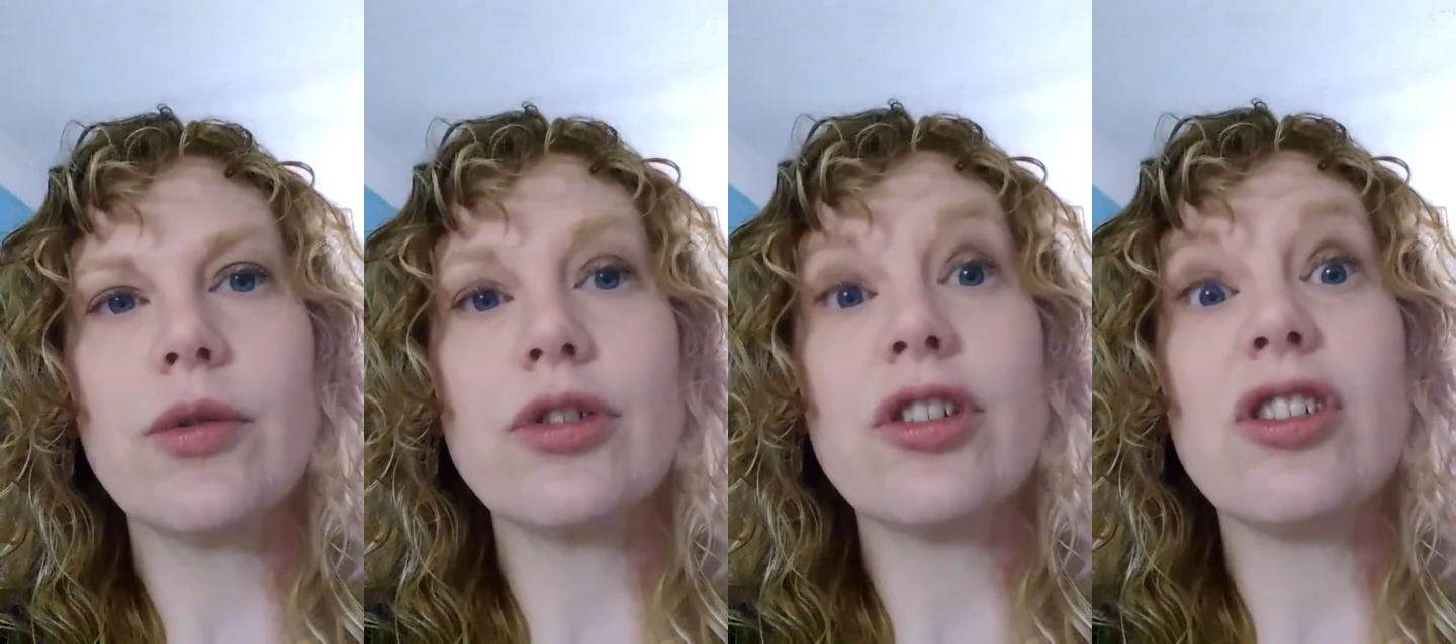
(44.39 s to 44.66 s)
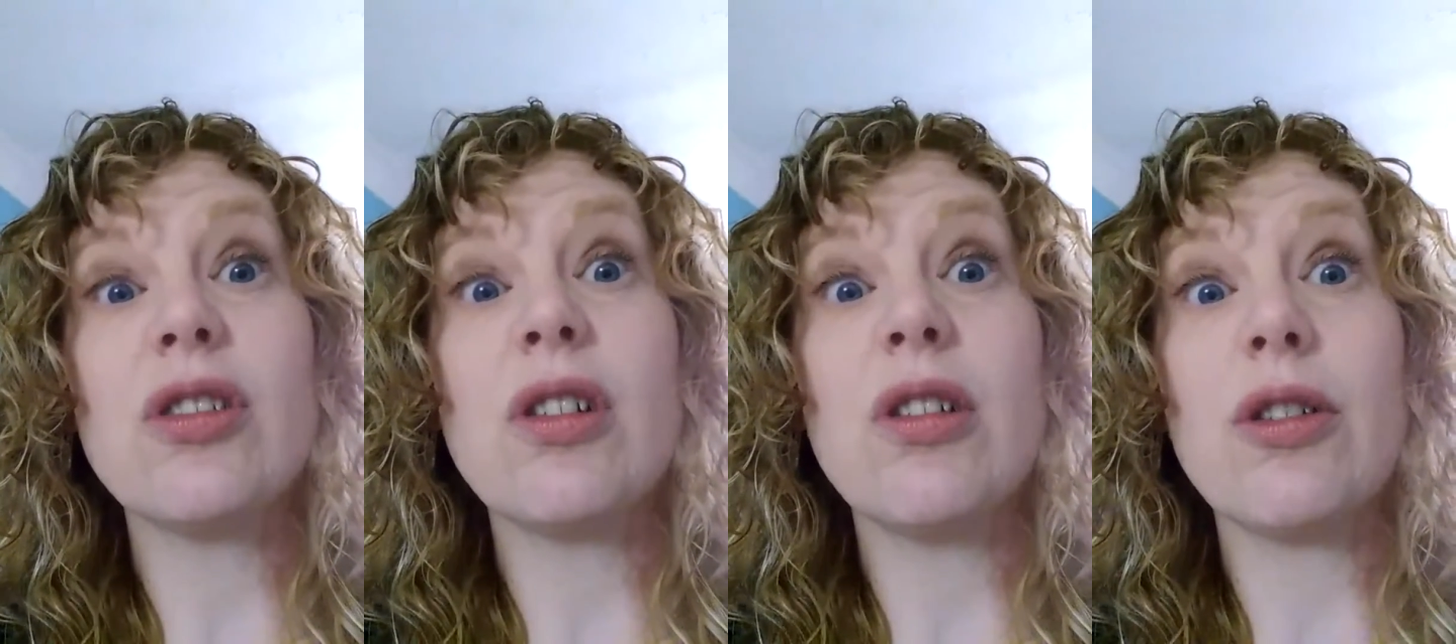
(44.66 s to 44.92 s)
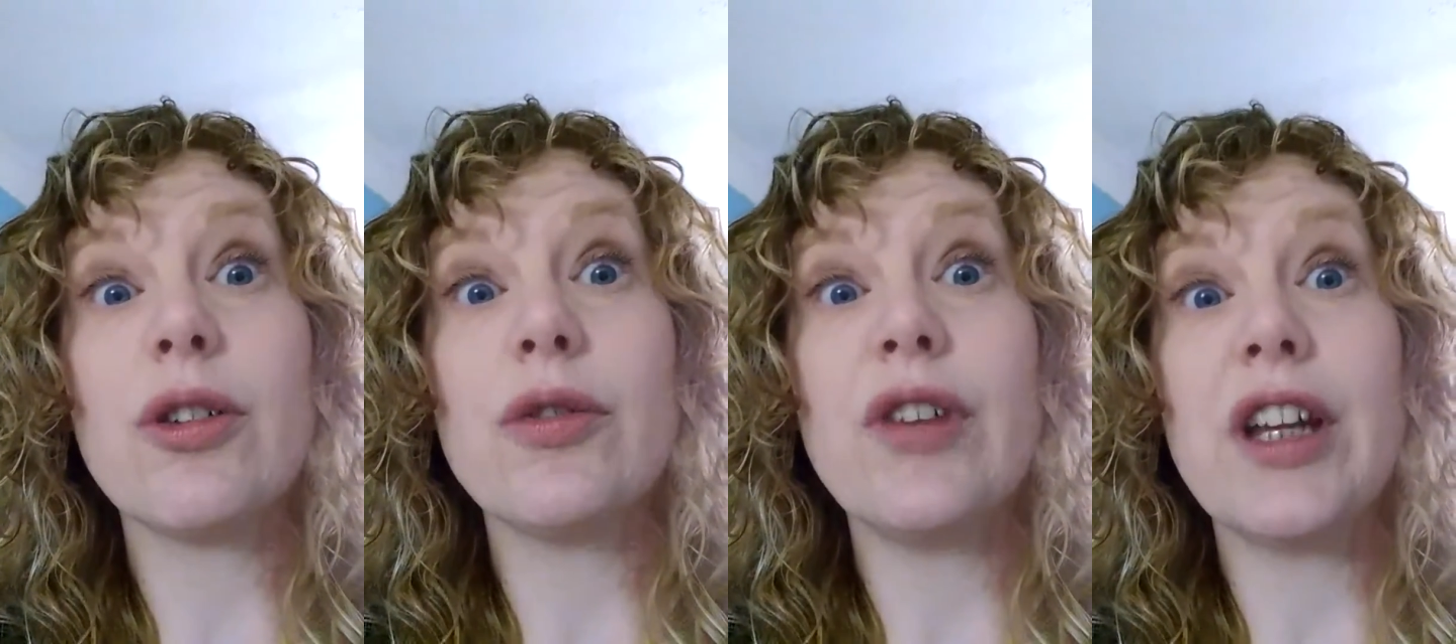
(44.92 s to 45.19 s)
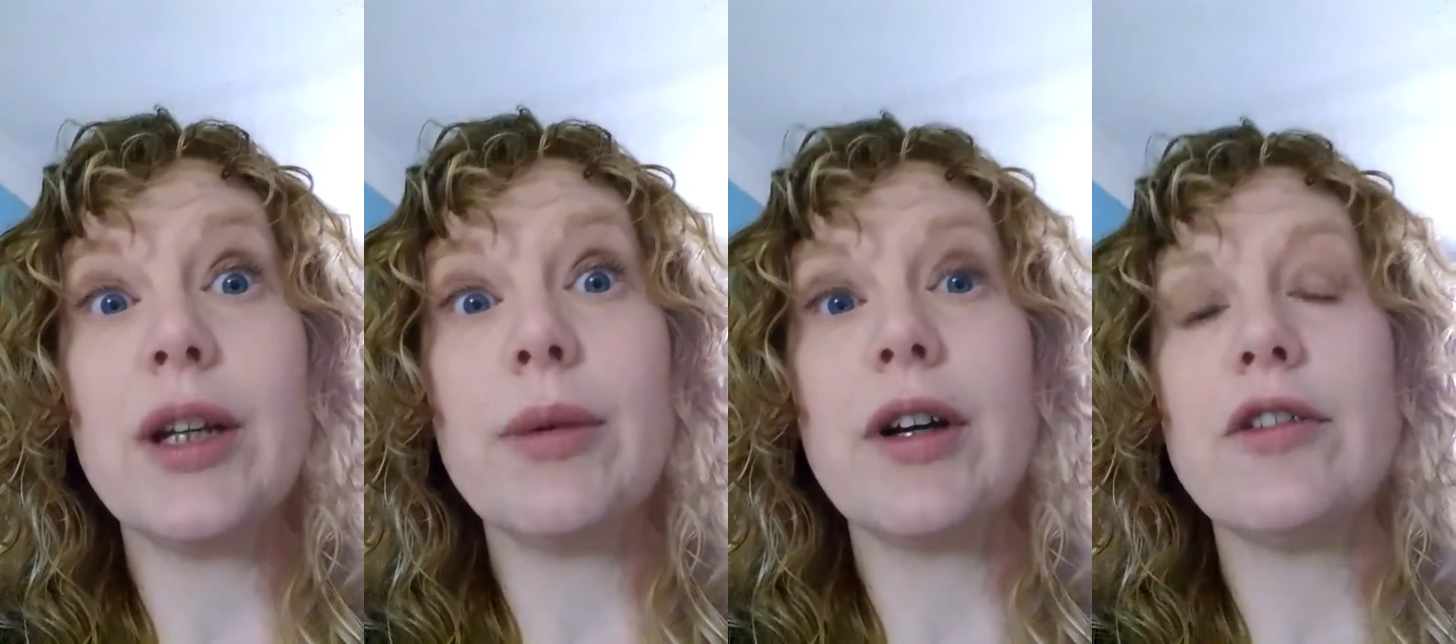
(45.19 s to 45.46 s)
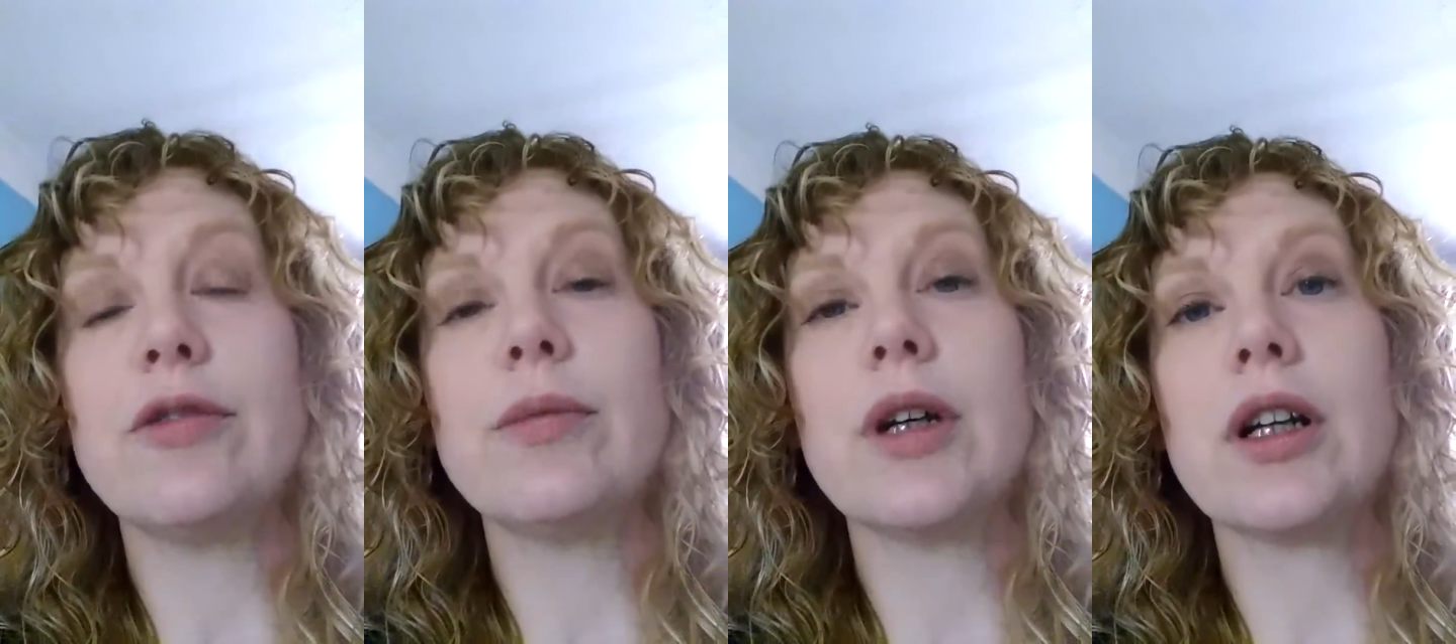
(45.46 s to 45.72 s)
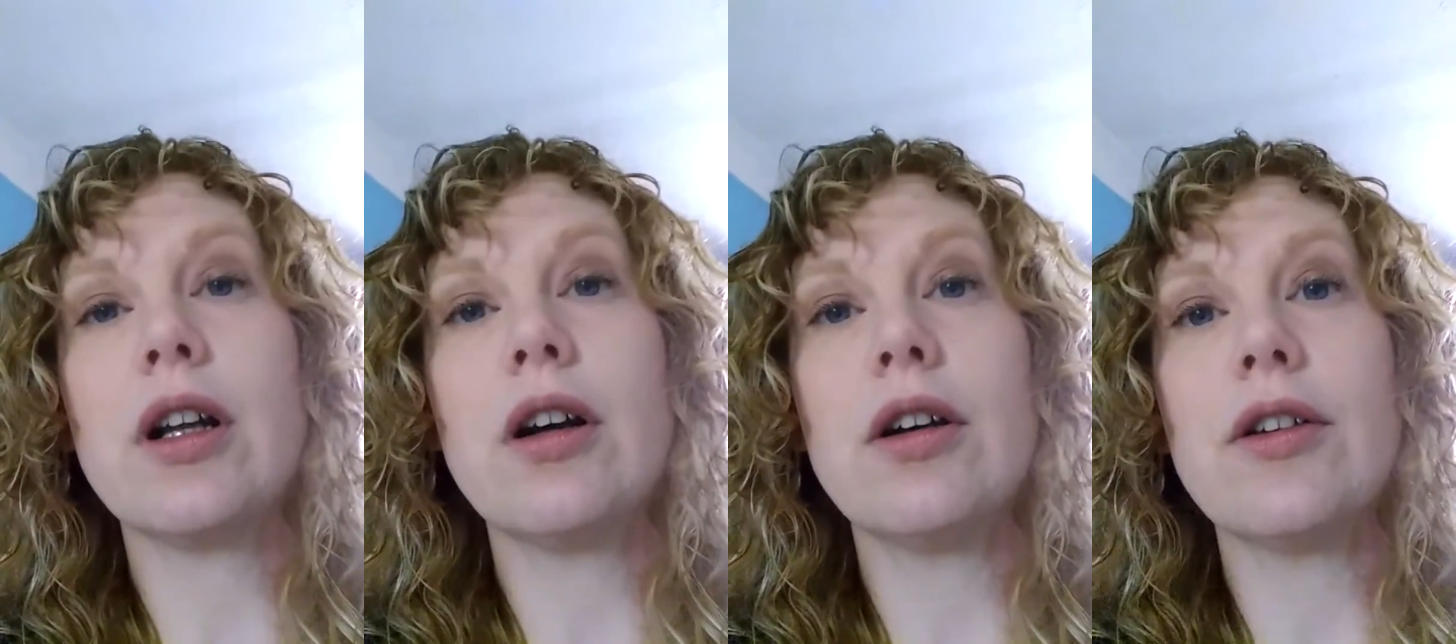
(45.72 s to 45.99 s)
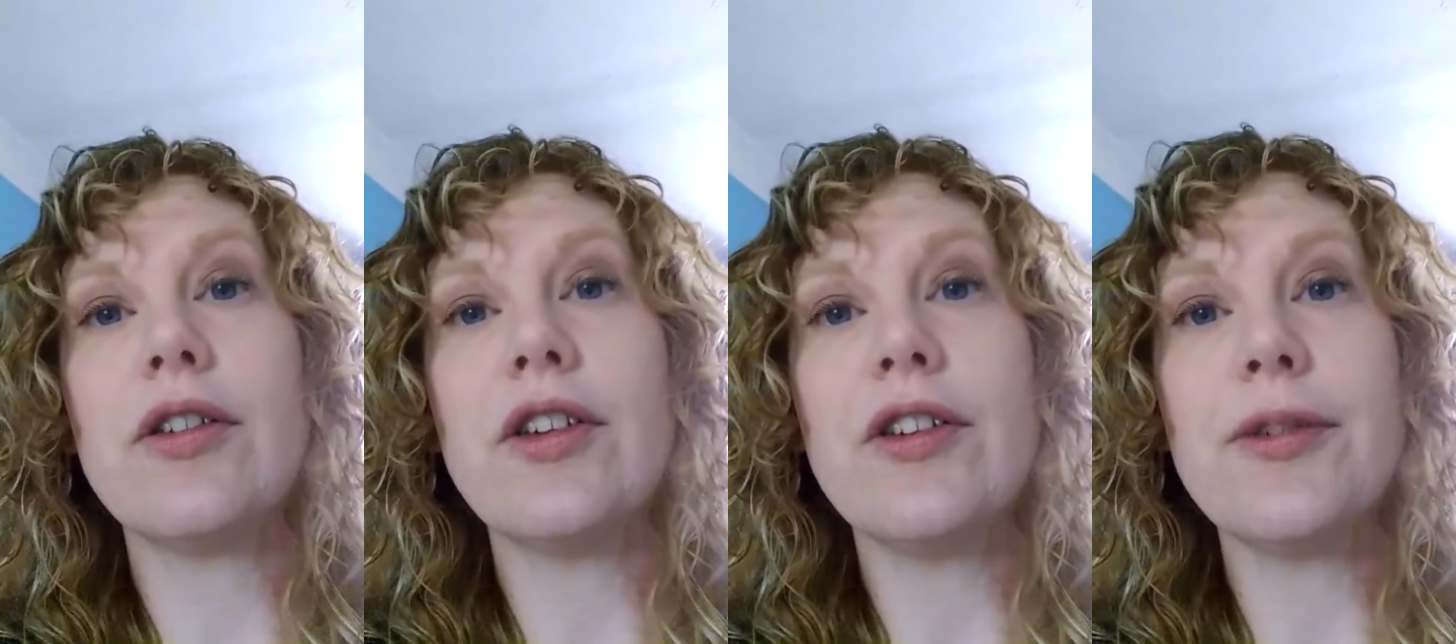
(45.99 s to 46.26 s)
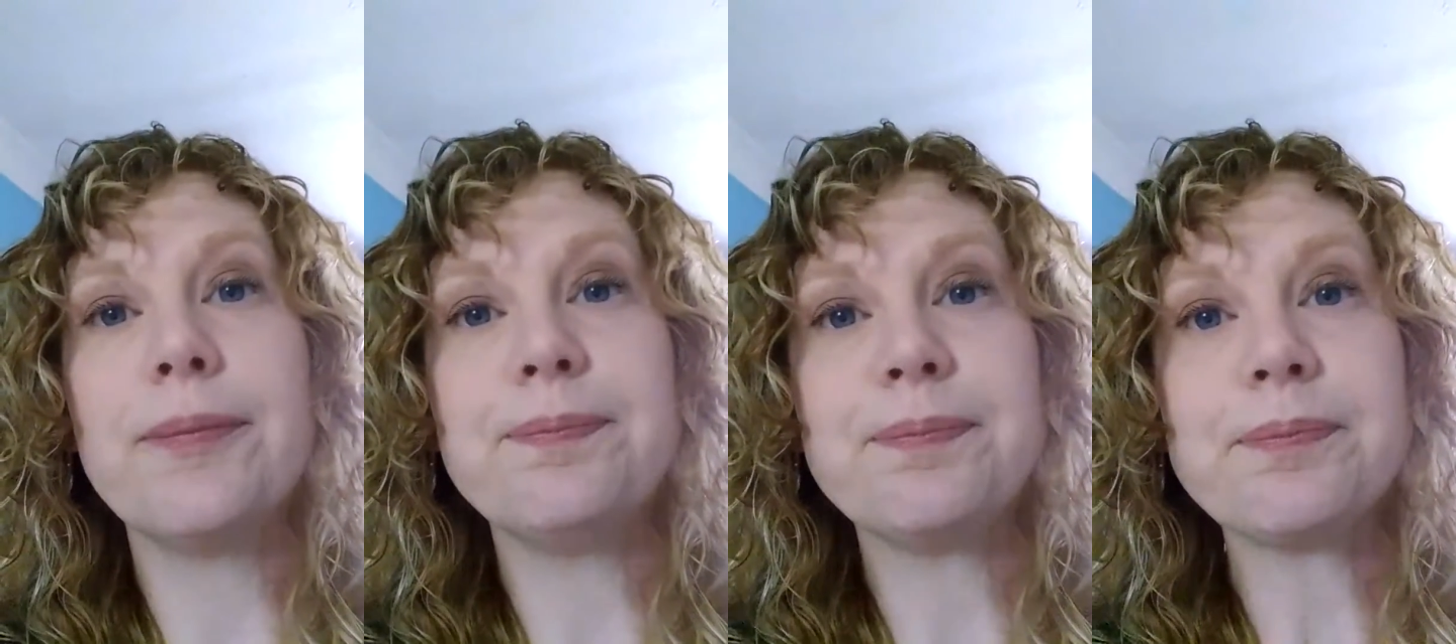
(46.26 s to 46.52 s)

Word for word: which I do a lot of anyway for my classes.